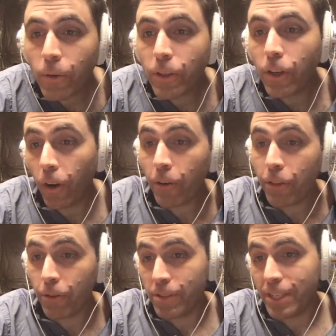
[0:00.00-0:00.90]

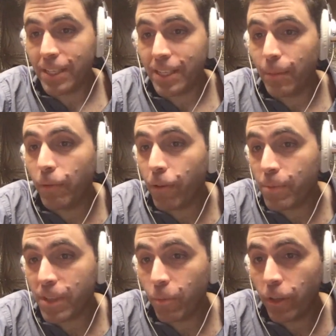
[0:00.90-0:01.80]
Arthur says, coming from
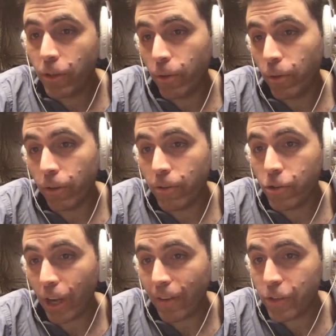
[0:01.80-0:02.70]
someone who learned
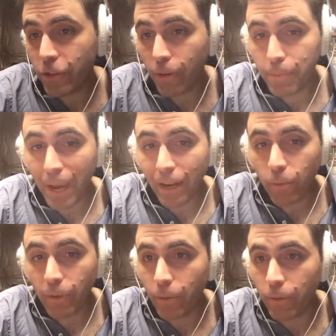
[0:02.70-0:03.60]
JavaScript back
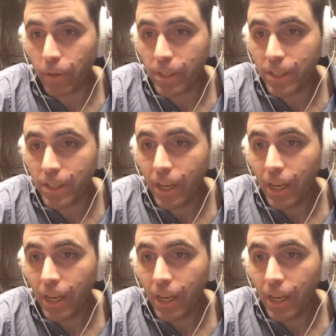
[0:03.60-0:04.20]
when it was